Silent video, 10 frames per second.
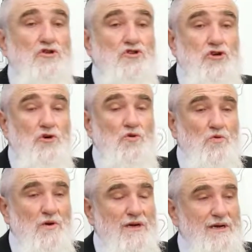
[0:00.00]

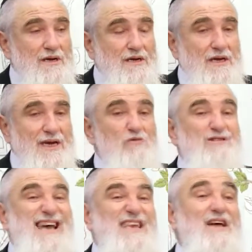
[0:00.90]
Two, he
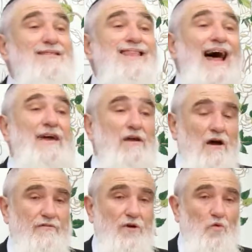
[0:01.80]
was like the light
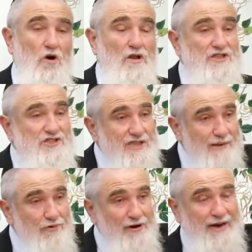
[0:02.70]
of the world and they
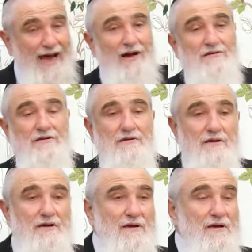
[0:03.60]
put it out.
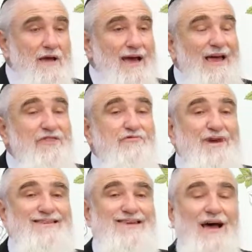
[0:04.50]
And
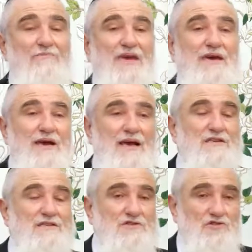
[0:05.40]
three, damnita
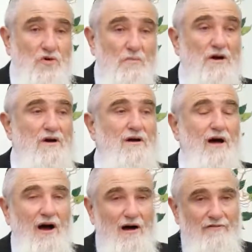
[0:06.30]
is the tumor
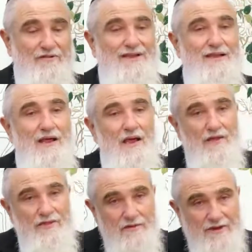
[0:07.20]
of
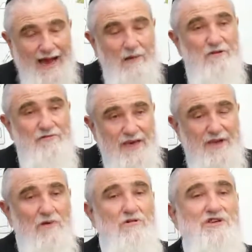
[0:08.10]
the dam of
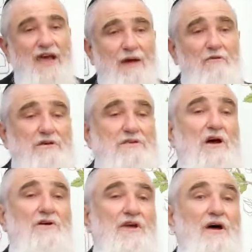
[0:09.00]
nida, which came a
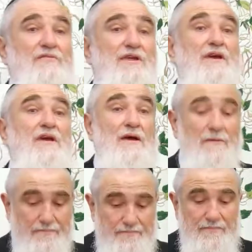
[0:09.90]
result of the
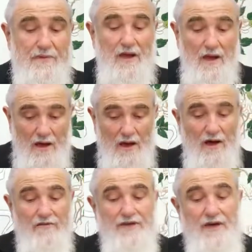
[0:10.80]

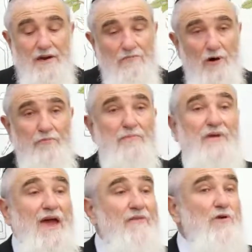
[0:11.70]
of the inappropriate
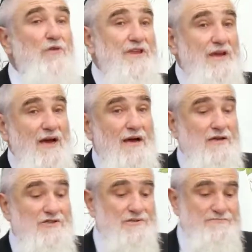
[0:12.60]
behavior with the
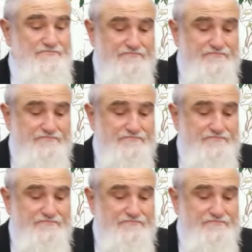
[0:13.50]
nachash.